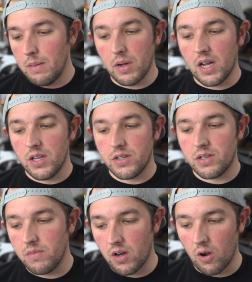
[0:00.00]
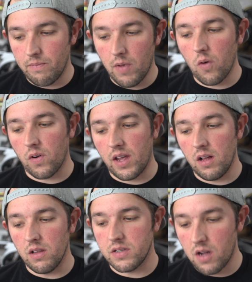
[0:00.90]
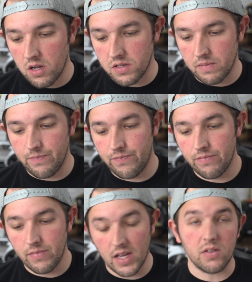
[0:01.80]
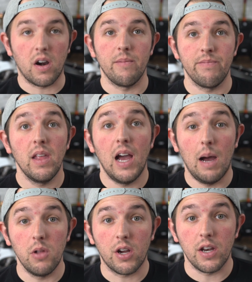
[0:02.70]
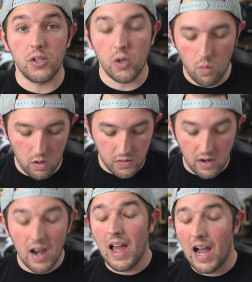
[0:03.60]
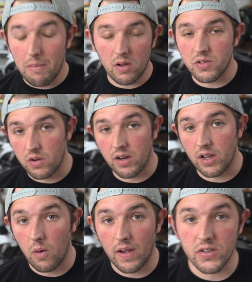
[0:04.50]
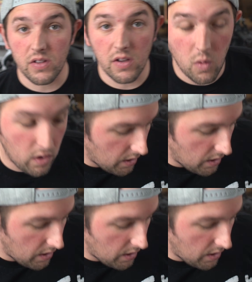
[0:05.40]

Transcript: Because, you know, overkill is awesome. That's right. I'm looking at you, Walter. I'm also going to go answer the door